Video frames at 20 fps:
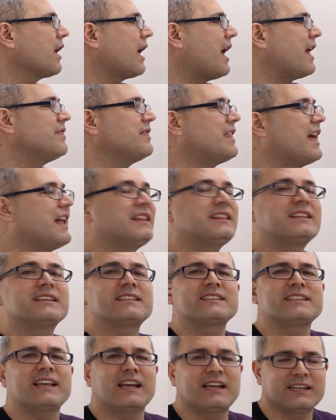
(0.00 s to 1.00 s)
and then the
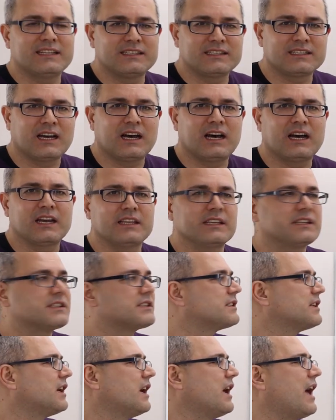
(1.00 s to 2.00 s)
second
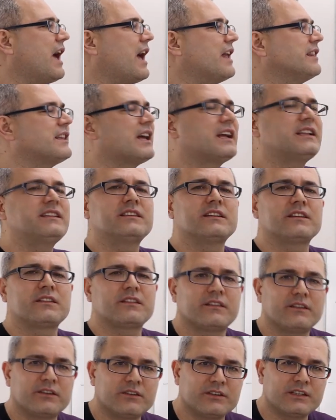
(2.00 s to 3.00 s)
highest, and then the
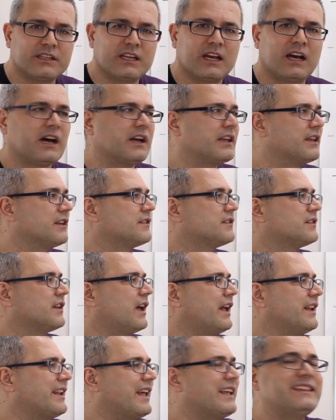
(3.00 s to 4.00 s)
third highest,
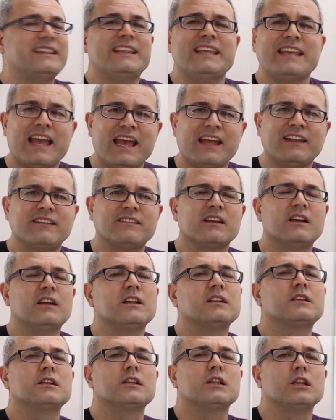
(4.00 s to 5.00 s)
and at the end,
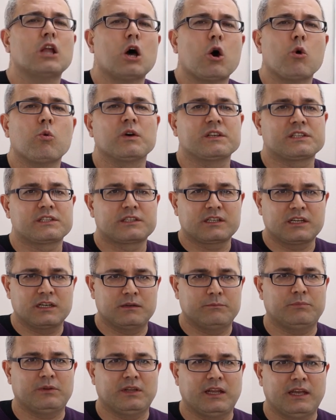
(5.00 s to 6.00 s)
the lowest
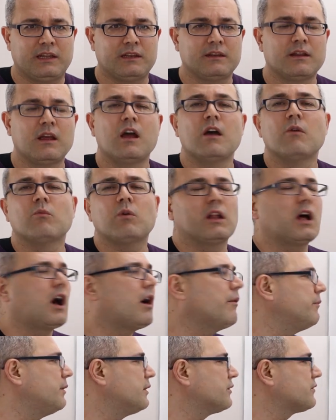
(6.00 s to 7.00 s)
complaint. Well,
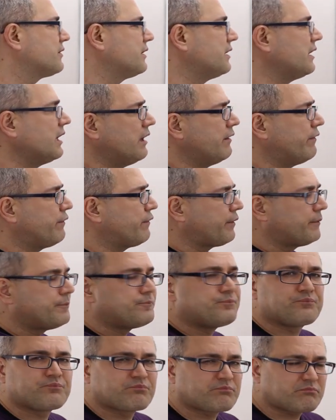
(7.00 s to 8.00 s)
obviously, if
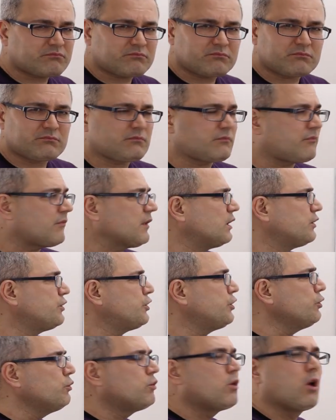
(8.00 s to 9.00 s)

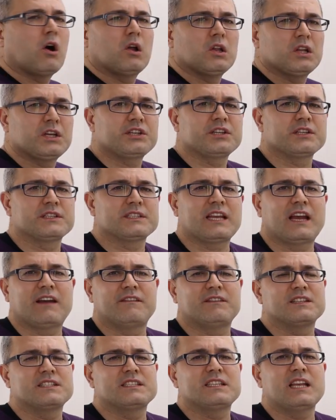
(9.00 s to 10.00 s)
two coalitions
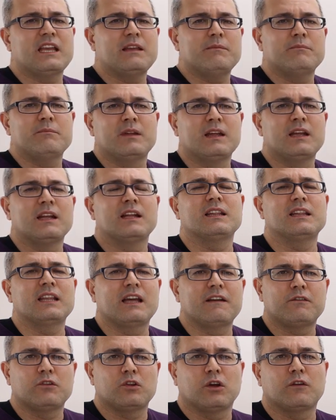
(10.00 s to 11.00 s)
have the same
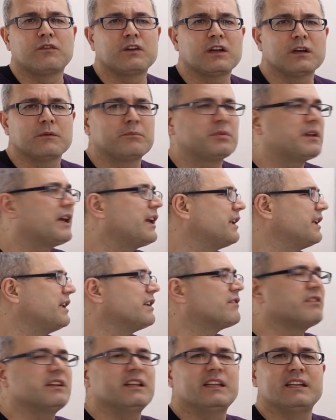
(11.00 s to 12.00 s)
level of complaint,
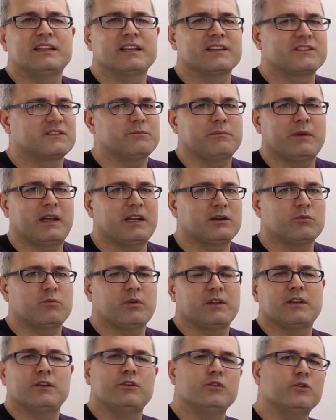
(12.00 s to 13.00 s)
it really doesn't matter
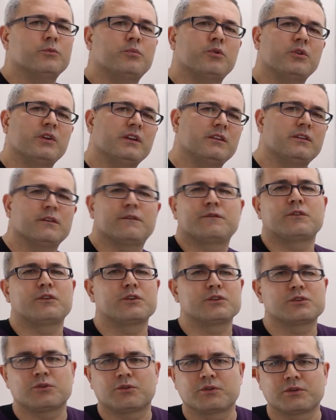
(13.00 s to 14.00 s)
whether you put it the
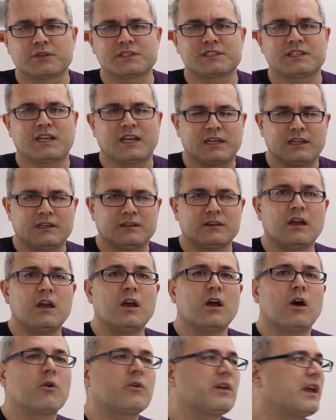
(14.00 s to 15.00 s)
first or the second,
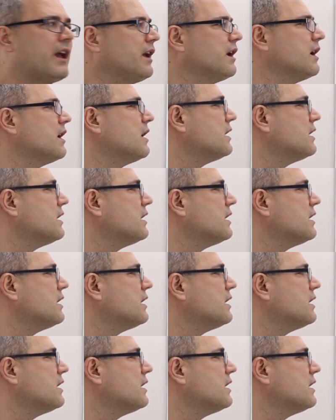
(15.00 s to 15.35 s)
okay?